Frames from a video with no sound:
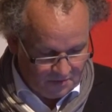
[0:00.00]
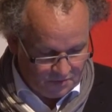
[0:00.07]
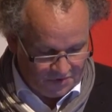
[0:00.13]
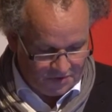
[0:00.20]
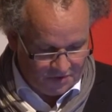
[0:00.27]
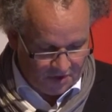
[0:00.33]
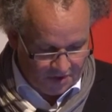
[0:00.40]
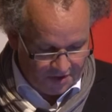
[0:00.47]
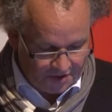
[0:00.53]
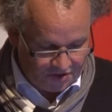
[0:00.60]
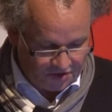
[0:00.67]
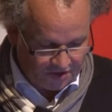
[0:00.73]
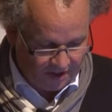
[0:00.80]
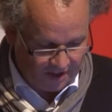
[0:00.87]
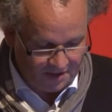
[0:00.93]
But
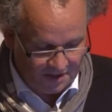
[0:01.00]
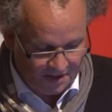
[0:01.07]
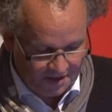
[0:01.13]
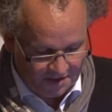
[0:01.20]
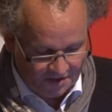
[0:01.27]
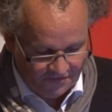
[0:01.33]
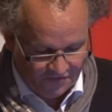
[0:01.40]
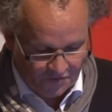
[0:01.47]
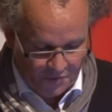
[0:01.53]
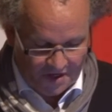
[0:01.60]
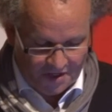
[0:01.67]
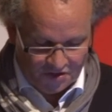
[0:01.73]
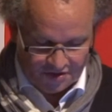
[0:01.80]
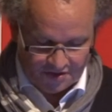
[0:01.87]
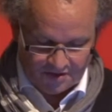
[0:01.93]
knowledge, unlike
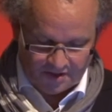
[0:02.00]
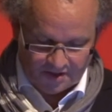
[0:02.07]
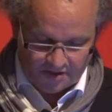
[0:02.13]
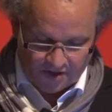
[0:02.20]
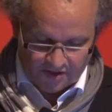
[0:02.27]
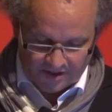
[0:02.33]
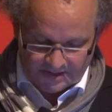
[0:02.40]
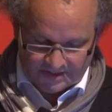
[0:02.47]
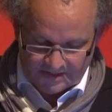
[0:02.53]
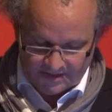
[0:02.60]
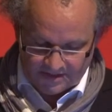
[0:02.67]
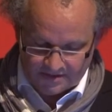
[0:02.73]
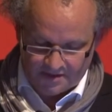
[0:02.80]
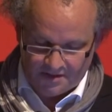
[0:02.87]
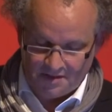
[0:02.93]
information, cannot
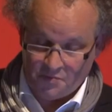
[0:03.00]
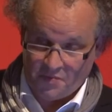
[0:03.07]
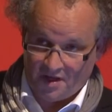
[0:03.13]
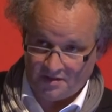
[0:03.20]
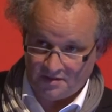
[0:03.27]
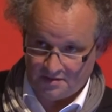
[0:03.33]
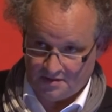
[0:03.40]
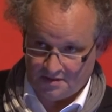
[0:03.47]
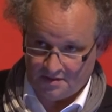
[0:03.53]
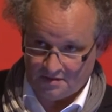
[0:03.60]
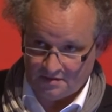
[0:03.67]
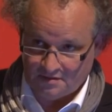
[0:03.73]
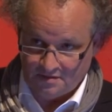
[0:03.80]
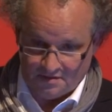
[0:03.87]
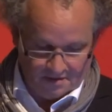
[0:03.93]
exist independently
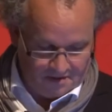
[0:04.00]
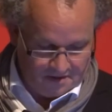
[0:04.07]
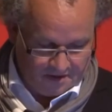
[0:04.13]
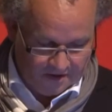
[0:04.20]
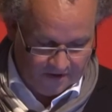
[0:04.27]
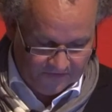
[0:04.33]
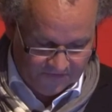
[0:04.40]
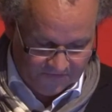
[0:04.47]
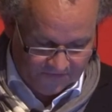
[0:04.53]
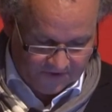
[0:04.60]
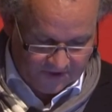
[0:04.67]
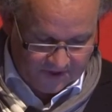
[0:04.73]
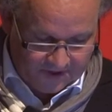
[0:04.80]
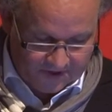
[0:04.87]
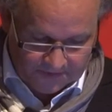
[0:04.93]
of,
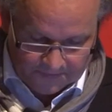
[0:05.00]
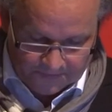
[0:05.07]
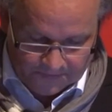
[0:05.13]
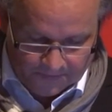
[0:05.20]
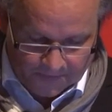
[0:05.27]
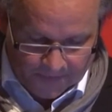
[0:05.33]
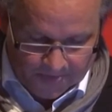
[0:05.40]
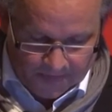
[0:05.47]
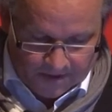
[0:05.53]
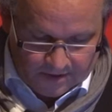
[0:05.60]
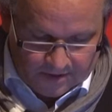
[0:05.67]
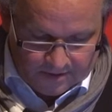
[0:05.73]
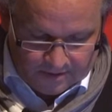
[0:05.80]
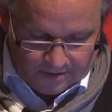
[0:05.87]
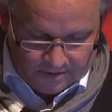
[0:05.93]
um,
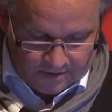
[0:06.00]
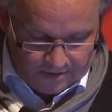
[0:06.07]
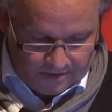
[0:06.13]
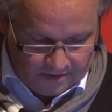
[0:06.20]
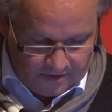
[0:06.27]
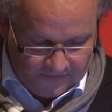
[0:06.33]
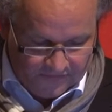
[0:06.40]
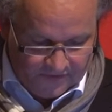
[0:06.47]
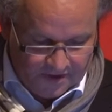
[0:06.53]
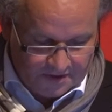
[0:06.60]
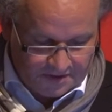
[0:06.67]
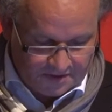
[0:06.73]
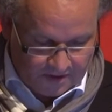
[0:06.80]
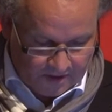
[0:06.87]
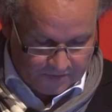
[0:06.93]
of a
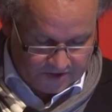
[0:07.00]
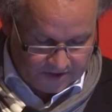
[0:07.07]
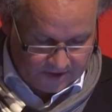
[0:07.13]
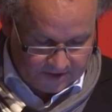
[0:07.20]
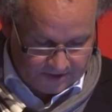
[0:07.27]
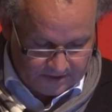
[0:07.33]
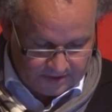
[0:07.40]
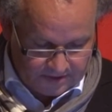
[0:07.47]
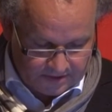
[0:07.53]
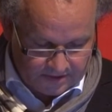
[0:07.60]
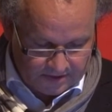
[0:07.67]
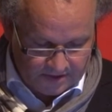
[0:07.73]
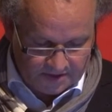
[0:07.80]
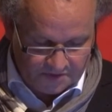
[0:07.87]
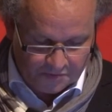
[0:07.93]
subject.
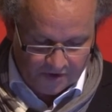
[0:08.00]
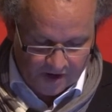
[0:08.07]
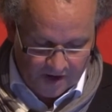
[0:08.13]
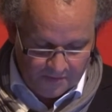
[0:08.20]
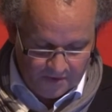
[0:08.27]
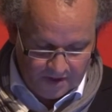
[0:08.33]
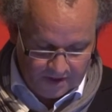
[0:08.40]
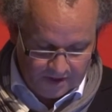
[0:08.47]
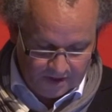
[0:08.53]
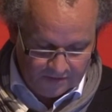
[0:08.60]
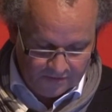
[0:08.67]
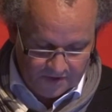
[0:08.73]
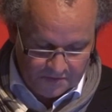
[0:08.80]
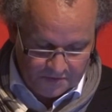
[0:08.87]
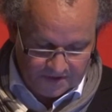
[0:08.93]
It is primarily
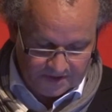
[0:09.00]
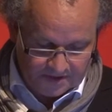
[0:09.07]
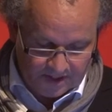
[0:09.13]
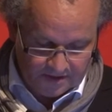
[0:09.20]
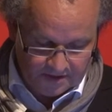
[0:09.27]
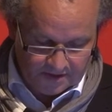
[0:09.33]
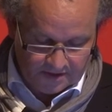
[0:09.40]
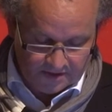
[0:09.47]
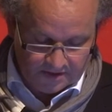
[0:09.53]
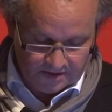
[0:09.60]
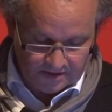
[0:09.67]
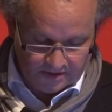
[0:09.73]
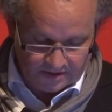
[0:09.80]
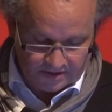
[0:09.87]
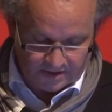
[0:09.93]
represented
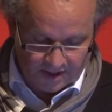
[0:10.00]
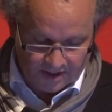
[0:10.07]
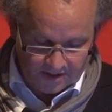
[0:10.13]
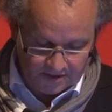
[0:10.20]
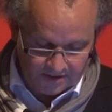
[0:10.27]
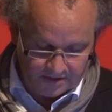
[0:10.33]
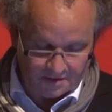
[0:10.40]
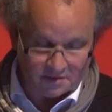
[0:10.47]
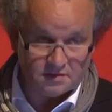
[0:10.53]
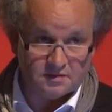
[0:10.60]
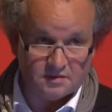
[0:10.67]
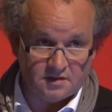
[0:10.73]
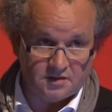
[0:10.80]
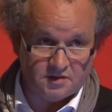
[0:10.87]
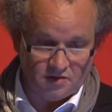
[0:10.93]
in science,
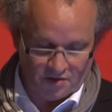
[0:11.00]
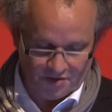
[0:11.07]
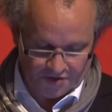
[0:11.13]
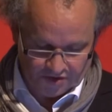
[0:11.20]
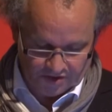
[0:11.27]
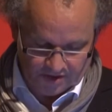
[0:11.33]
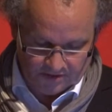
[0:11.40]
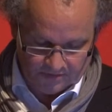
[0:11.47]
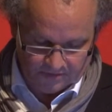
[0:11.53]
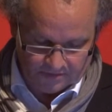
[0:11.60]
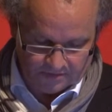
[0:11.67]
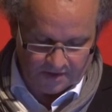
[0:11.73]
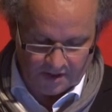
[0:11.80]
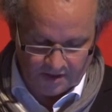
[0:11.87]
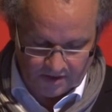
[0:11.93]
technology,
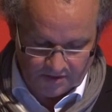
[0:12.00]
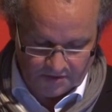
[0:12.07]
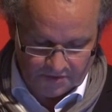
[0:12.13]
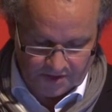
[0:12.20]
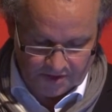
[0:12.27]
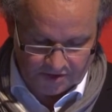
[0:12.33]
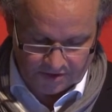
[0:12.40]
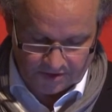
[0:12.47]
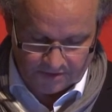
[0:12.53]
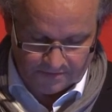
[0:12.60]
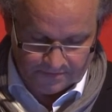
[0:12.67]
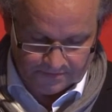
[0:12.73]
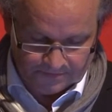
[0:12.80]
and innovation.